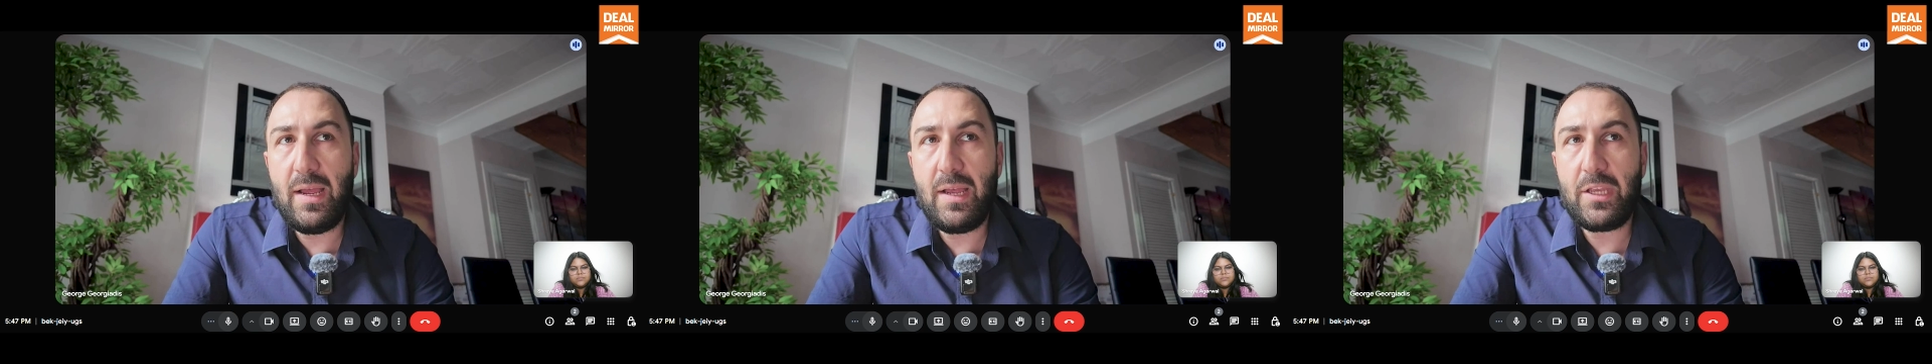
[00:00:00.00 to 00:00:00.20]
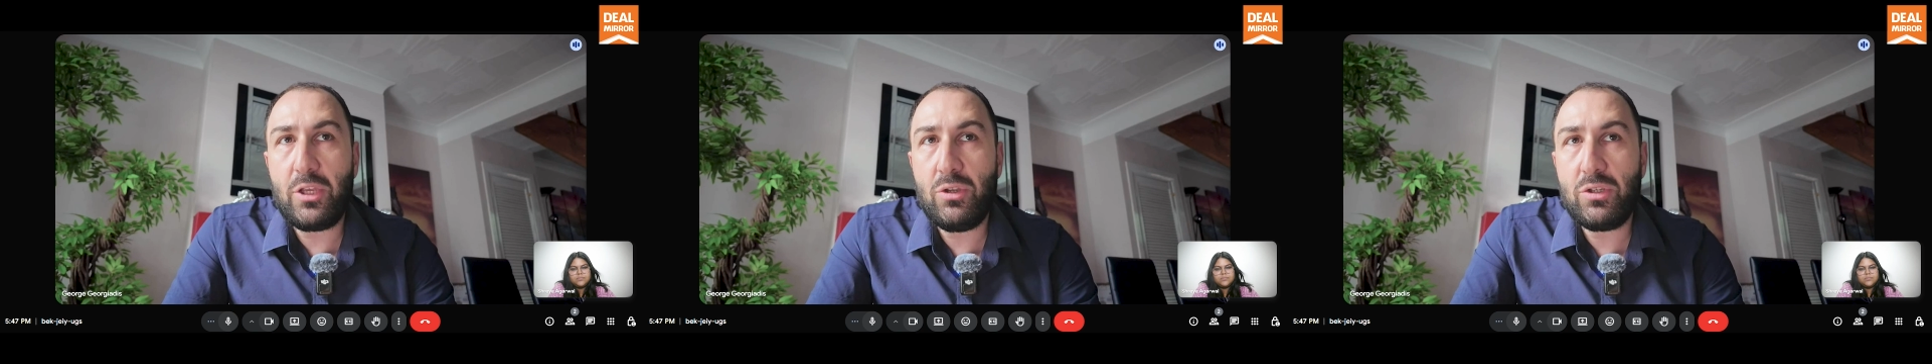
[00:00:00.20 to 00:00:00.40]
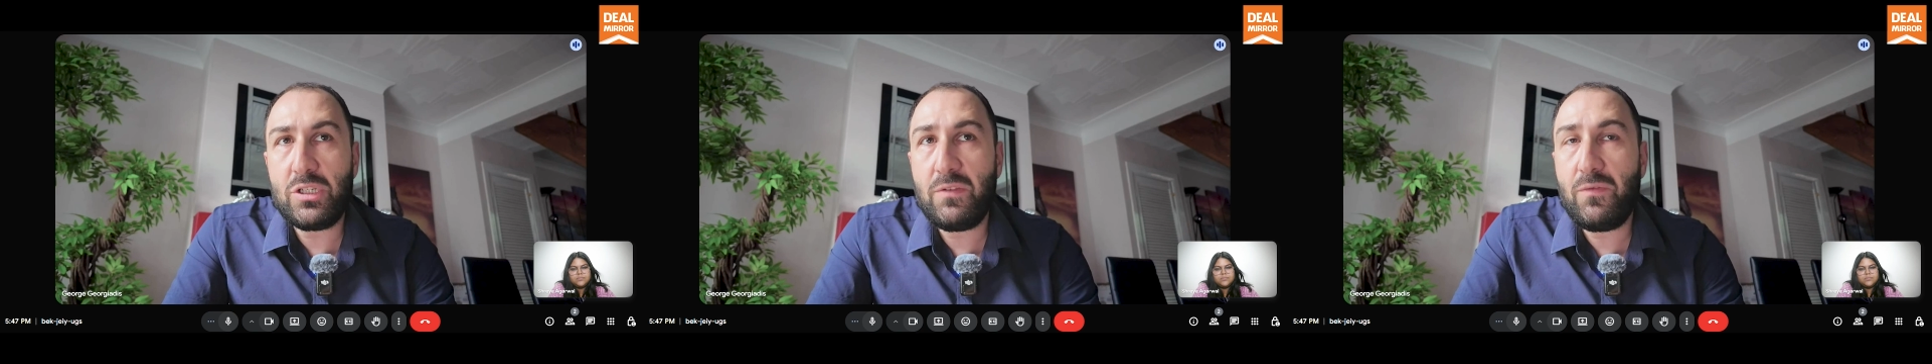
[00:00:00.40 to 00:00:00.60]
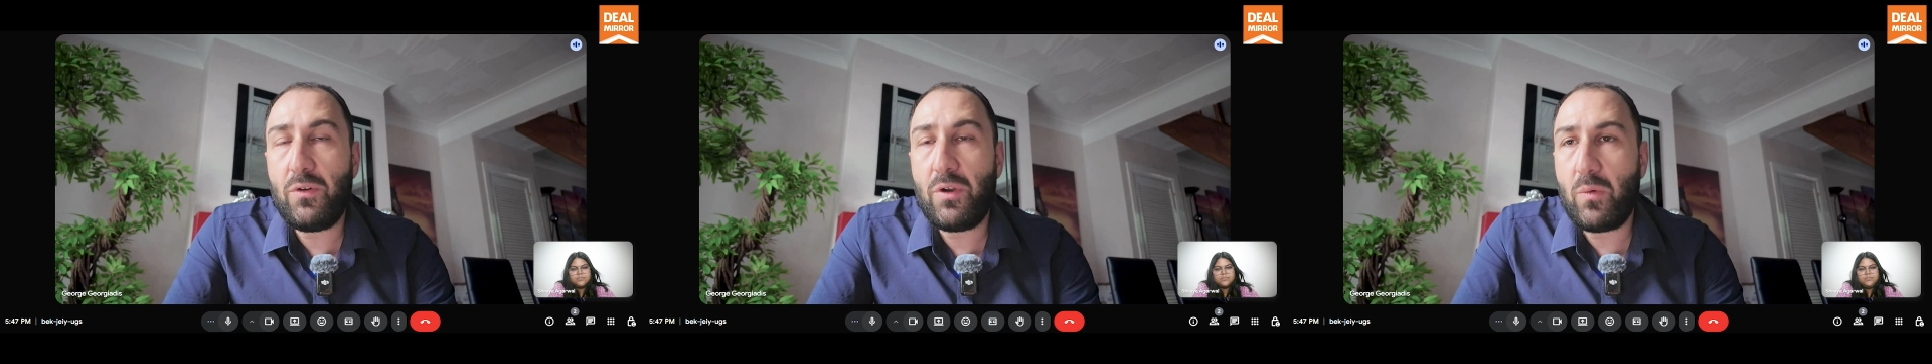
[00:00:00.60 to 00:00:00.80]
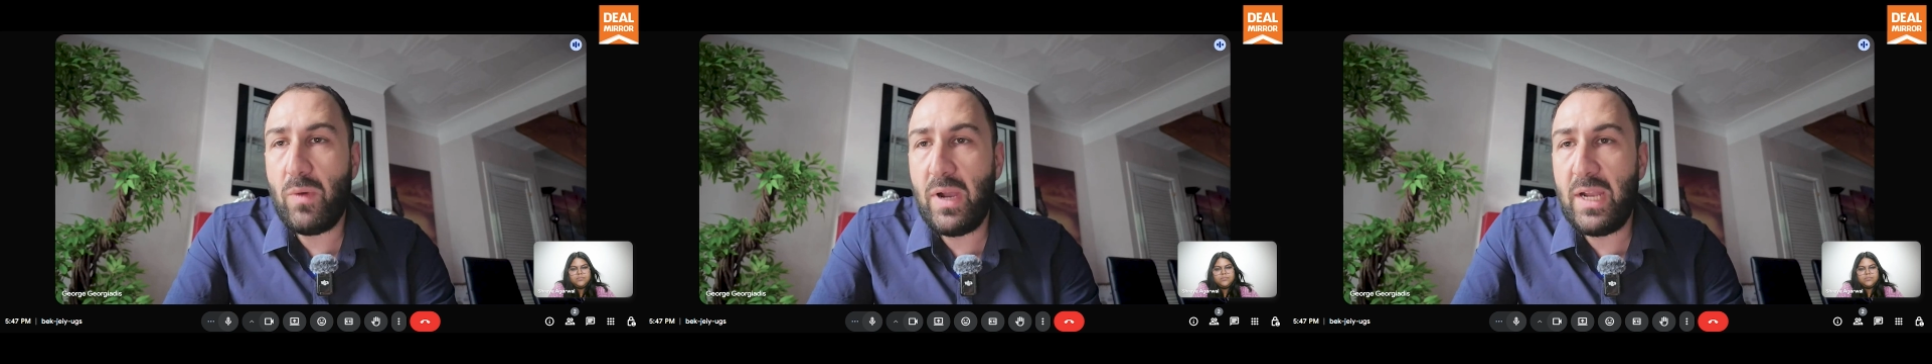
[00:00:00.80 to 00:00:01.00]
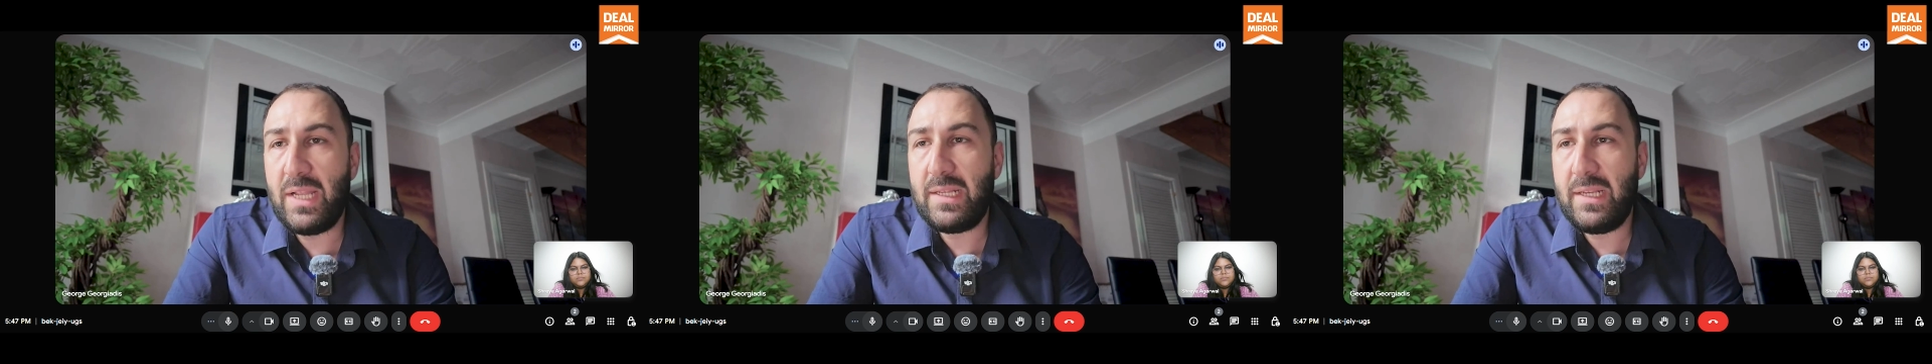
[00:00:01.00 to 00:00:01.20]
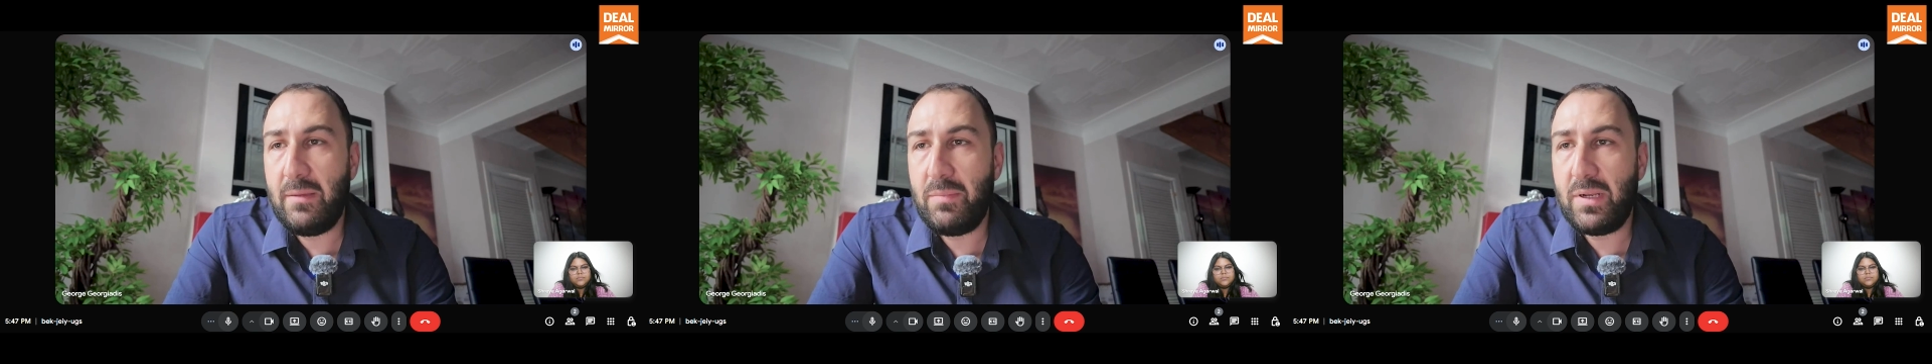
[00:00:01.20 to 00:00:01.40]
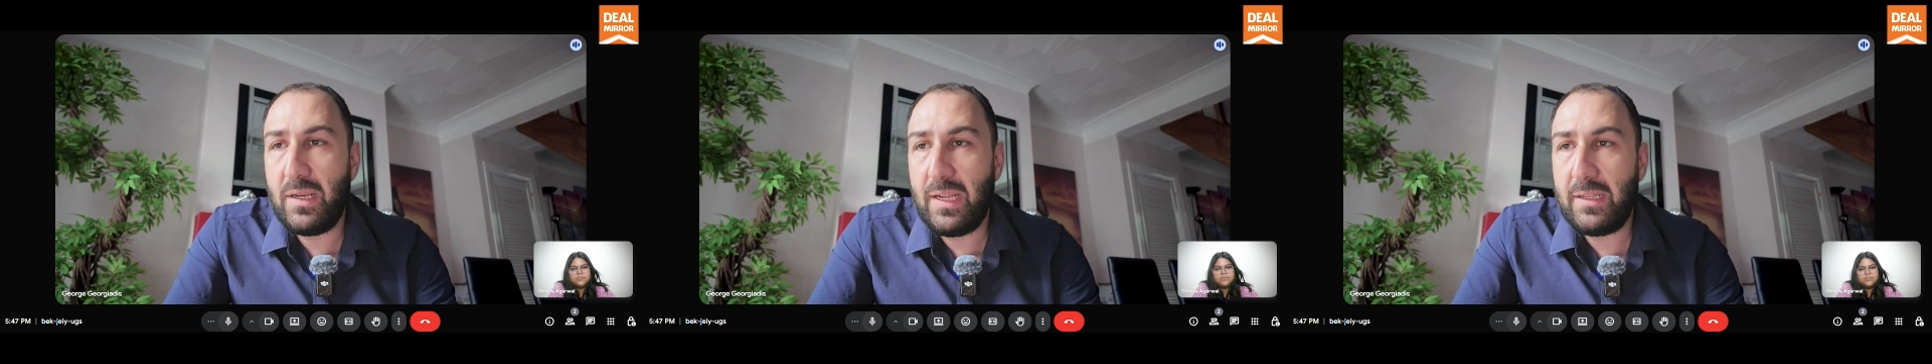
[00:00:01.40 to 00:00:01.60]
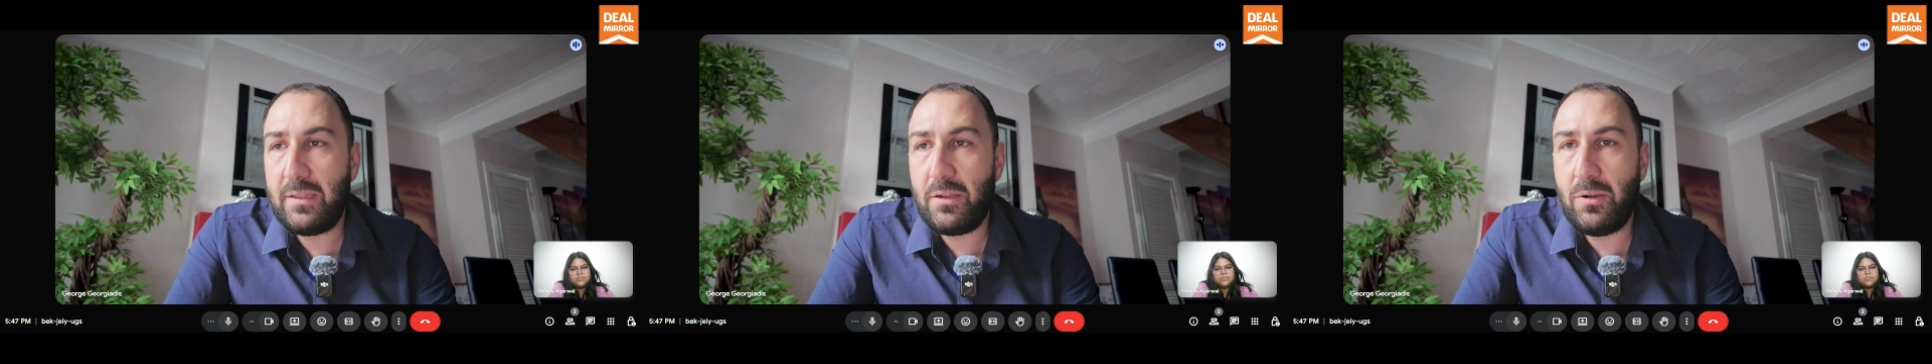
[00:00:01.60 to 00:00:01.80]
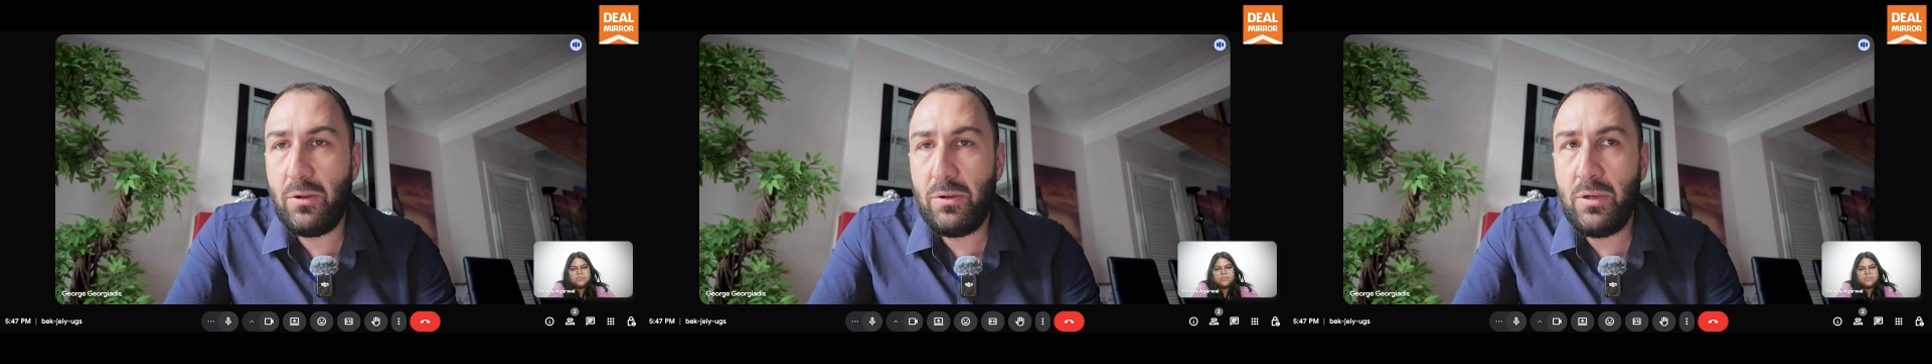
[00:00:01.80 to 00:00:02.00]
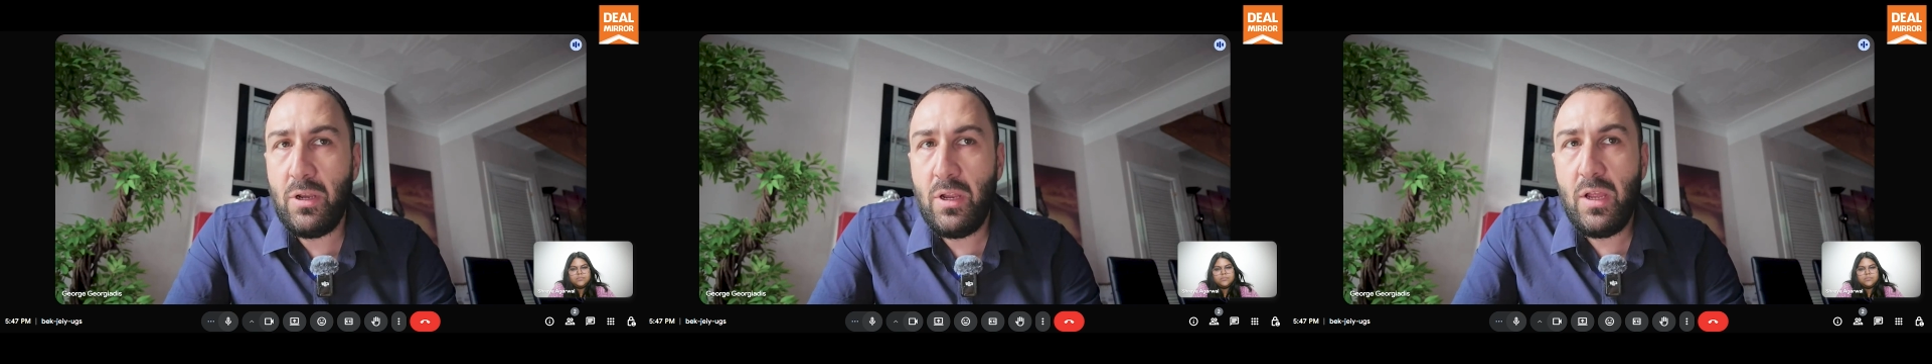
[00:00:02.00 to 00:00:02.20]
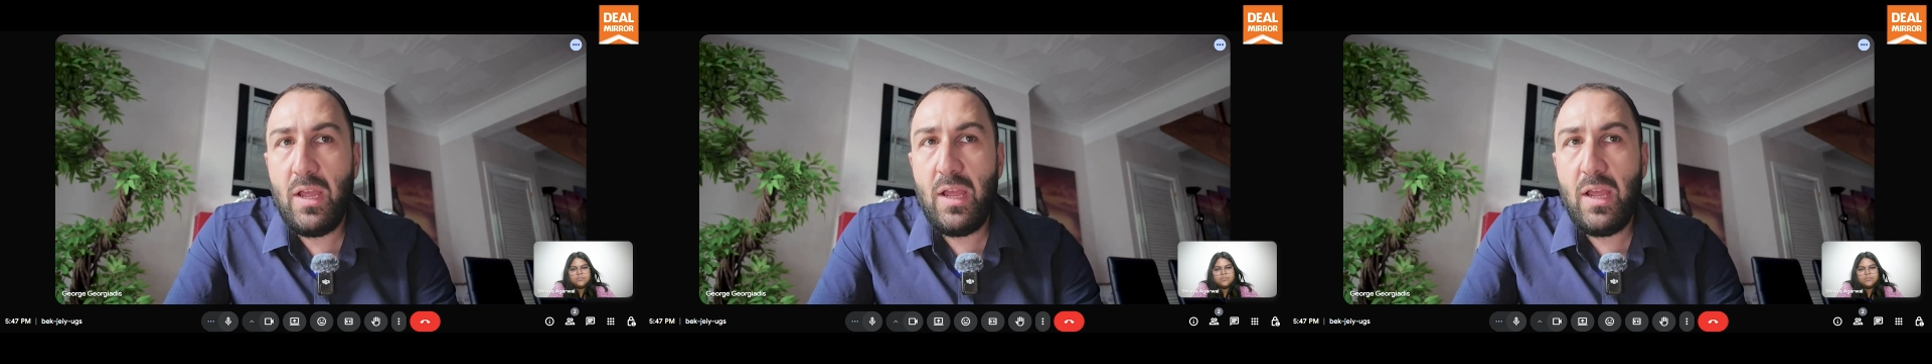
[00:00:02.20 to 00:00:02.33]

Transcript: use it for a white label later on,